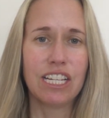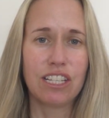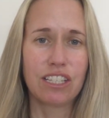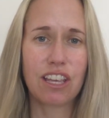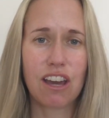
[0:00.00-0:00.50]

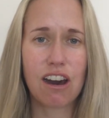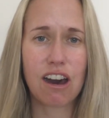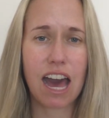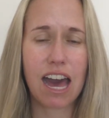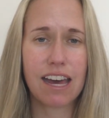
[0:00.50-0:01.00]
So
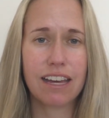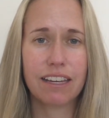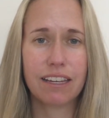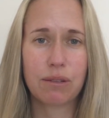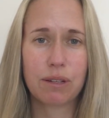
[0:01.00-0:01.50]
yeah,
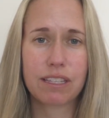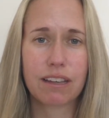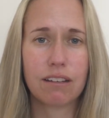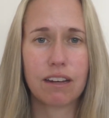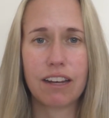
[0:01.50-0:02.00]
it was,
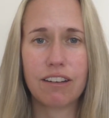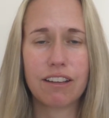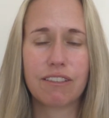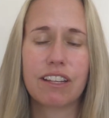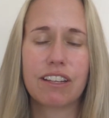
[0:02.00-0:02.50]
I don't even,